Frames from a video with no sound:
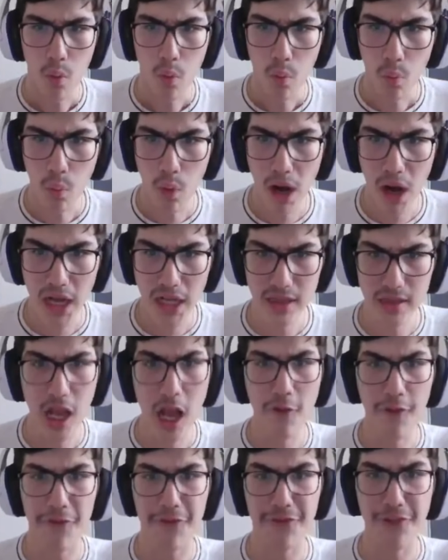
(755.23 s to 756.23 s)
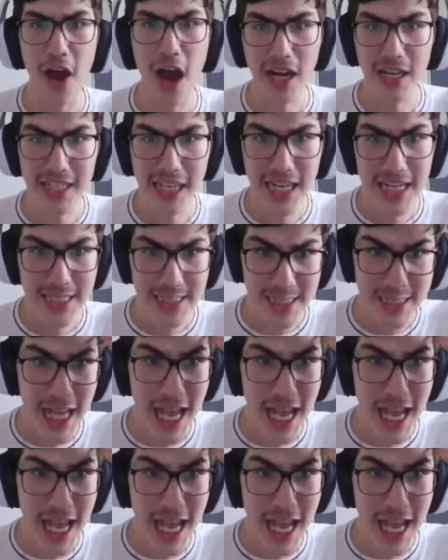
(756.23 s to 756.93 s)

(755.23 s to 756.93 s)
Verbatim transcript: What the fuck is what